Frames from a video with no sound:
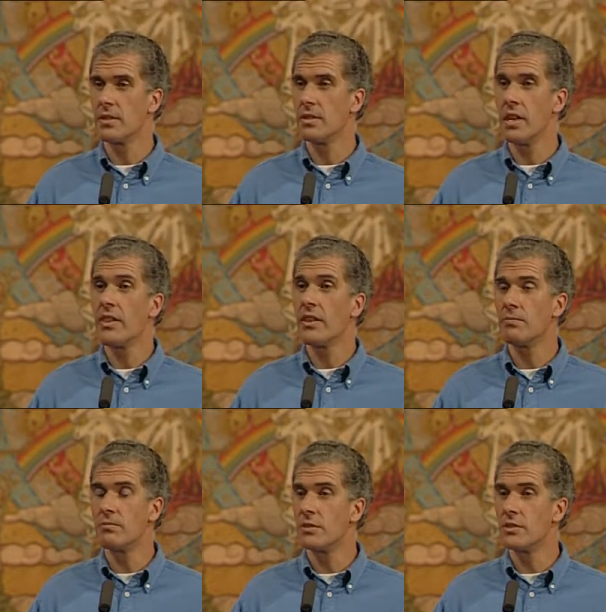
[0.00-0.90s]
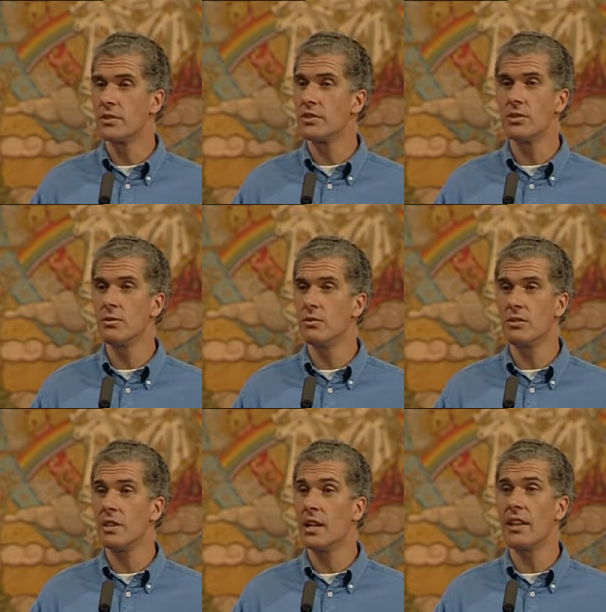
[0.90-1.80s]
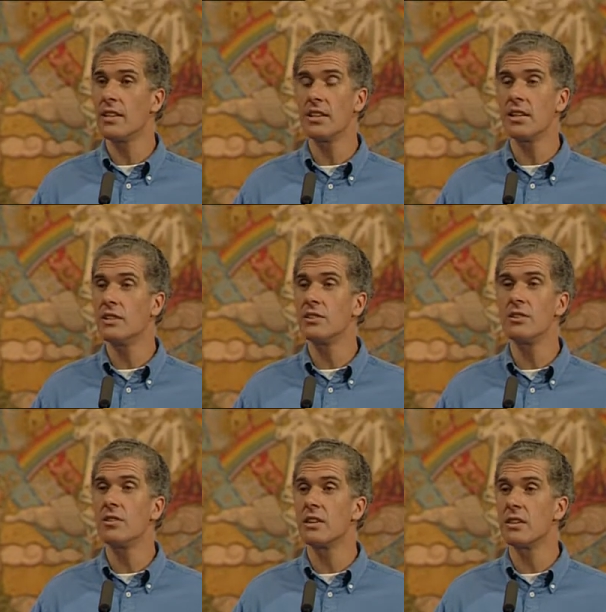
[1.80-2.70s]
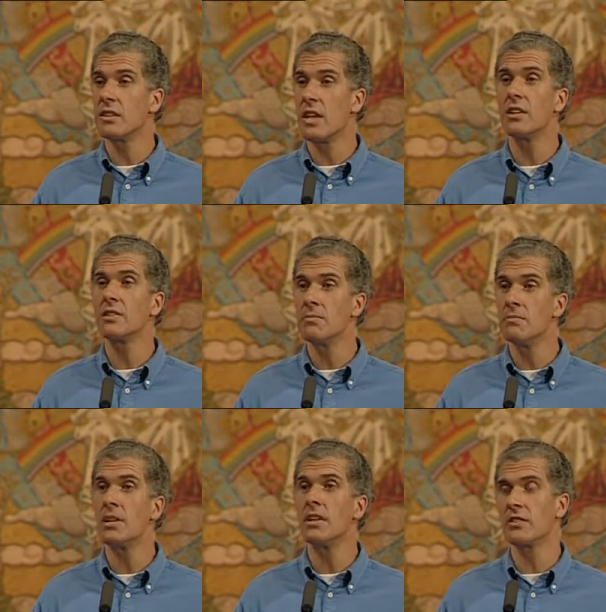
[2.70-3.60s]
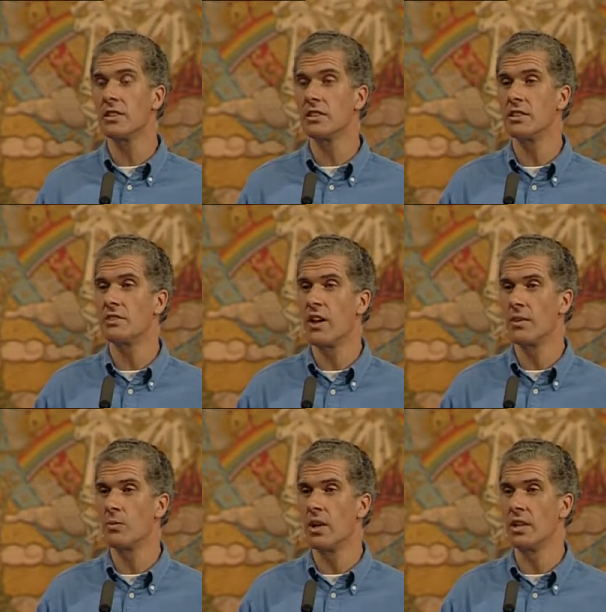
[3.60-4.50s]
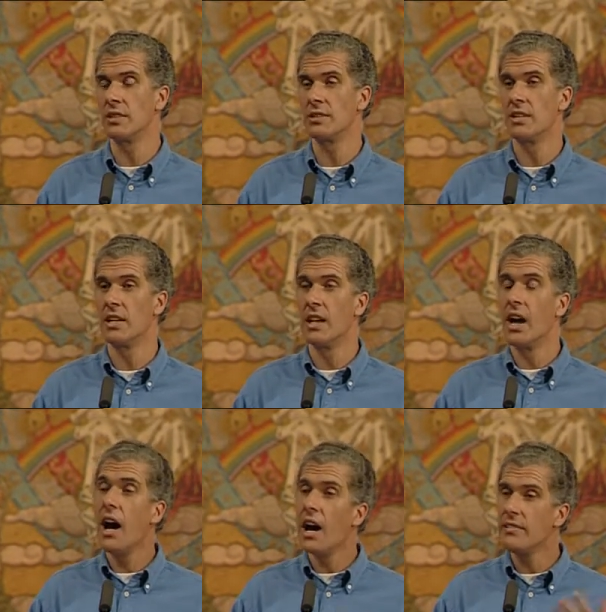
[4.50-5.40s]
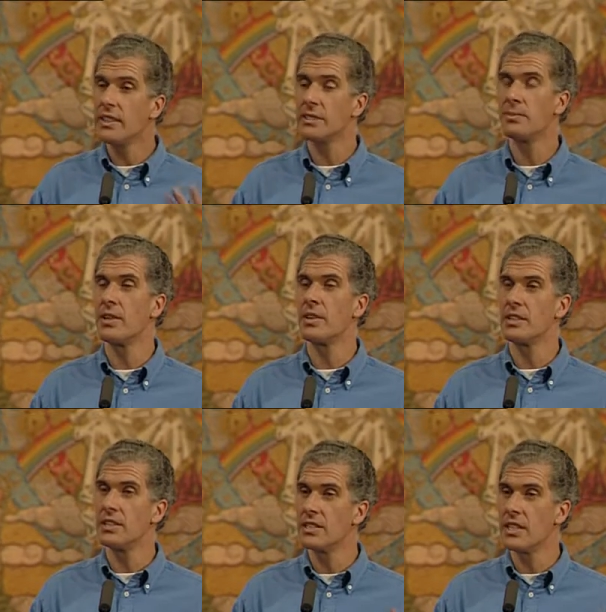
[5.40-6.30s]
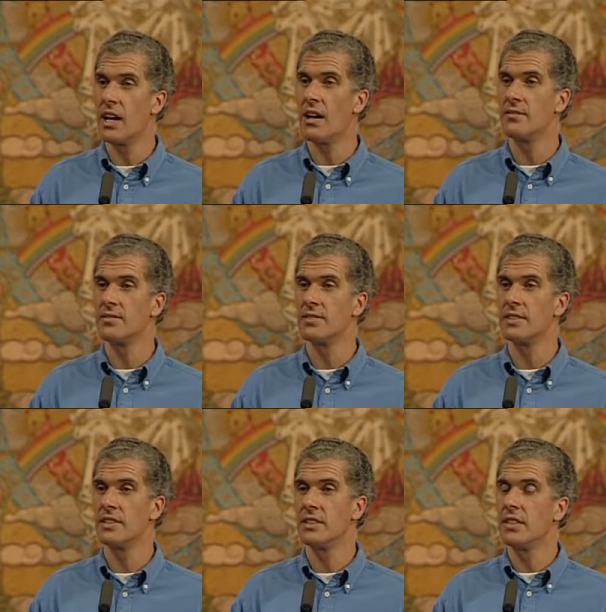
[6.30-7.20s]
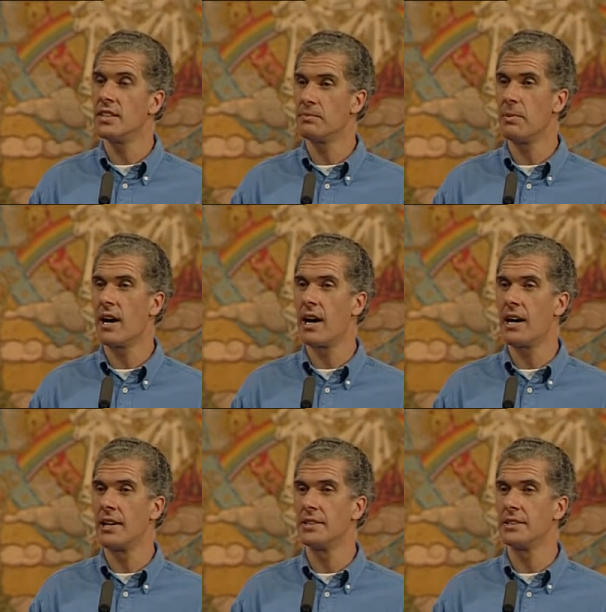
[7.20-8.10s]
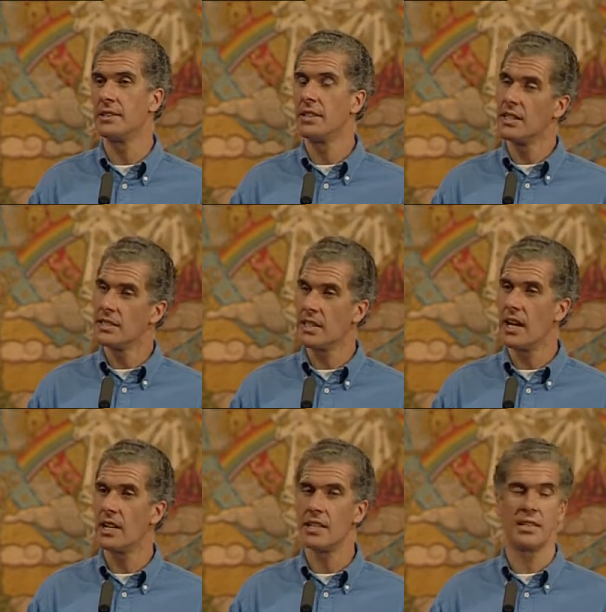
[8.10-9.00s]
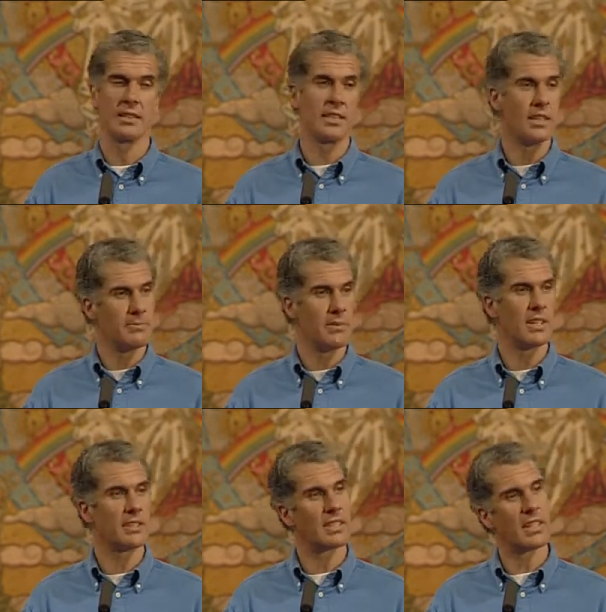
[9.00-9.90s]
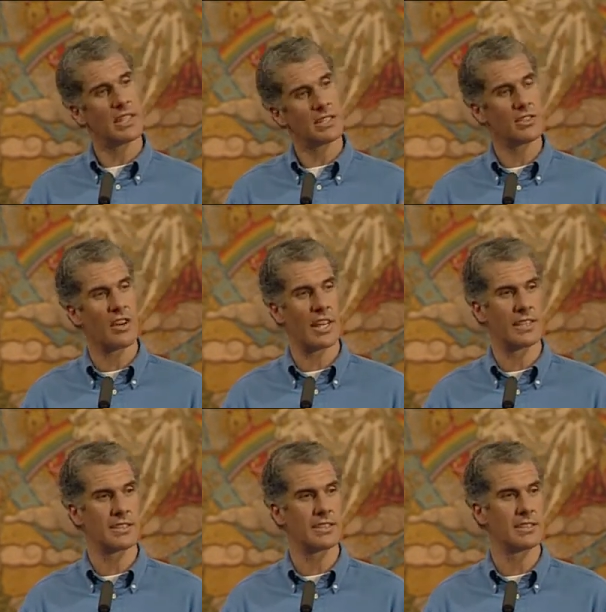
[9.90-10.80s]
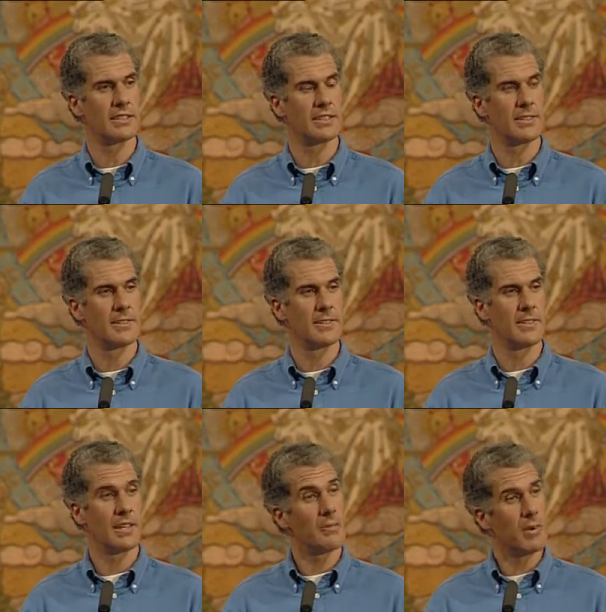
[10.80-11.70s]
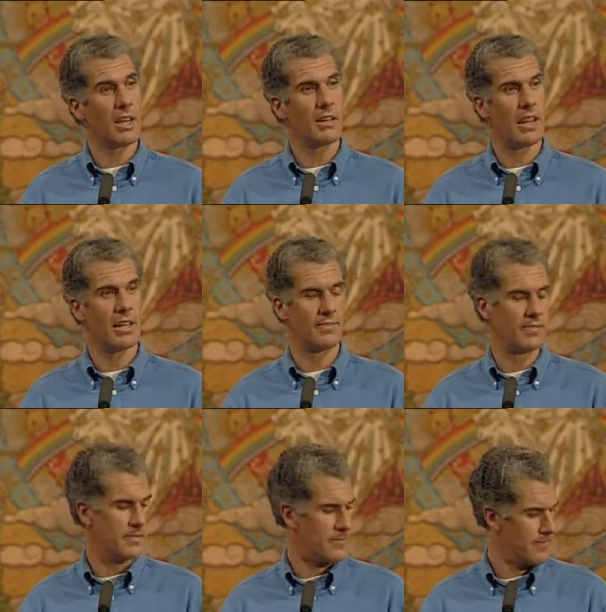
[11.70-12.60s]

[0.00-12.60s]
the other nearly 2,000 million Christians around the world, I've experienced his love, his power, his kindness, his mercy, his grace in my own life.